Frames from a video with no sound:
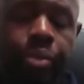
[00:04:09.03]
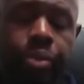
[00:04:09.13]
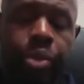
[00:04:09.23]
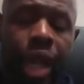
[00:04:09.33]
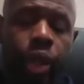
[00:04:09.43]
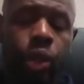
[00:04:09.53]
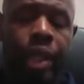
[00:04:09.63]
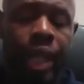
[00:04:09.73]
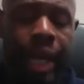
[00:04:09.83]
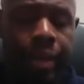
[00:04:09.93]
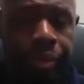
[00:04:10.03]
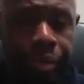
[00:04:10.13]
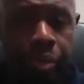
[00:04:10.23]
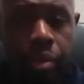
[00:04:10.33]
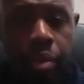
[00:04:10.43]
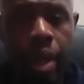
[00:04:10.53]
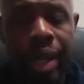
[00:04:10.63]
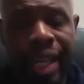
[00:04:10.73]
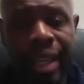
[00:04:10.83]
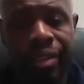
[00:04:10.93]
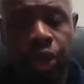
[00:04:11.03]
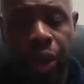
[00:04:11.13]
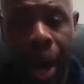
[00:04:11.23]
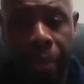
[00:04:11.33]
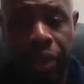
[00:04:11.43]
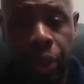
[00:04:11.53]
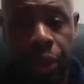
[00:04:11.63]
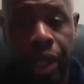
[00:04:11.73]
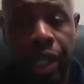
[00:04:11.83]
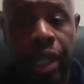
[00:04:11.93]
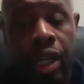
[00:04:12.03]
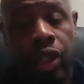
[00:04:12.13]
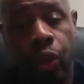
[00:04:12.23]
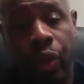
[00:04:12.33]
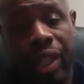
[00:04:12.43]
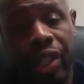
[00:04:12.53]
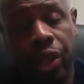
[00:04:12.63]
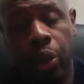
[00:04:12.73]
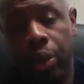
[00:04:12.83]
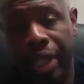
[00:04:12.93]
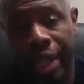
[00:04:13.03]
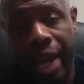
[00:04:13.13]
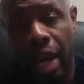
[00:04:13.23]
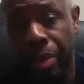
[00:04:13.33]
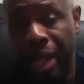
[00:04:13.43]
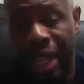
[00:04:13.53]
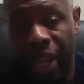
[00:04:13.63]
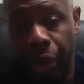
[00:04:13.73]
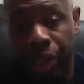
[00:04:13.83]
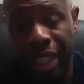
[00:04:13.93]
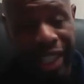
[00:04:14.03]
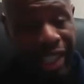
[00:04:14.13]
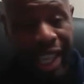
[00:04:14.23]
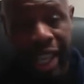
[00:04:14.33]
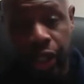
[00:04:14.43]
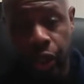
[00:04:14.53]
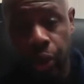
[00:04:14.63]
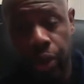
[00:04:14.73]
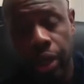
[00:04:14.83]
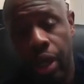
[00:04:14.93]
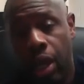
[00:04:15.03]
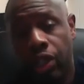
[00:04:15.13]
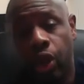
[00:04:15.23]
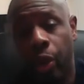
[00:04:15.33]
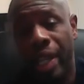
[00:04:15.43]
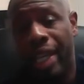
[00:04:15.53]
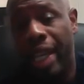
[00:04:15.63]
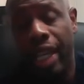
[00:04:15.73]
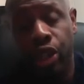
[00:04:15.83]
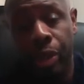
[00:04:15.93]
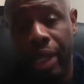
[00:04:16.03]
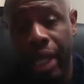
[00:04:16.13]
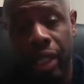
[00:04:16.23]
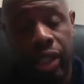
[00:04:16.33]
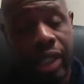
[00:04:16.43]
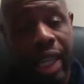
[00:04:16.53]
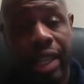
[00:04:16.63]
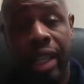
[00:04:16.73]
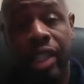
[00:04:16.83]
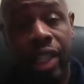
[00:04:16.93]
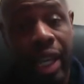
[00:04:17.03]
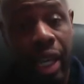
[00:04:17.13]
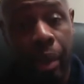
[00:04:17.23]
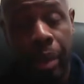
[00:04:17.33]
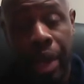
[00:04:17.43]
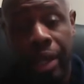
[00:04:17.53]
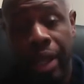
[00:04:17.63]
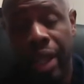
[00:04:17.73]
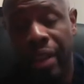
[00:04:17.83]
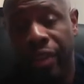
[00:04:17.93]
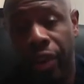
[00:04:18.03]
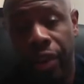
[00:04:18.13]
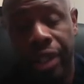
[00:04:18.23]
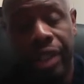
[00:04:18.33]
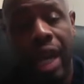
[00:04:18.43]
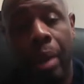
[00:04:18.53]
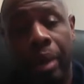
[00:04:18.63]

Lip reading: not only that, that gives you an opportunity to really use the economy of language that the state is using, so when the kids begin to take the exam, that they've heard this common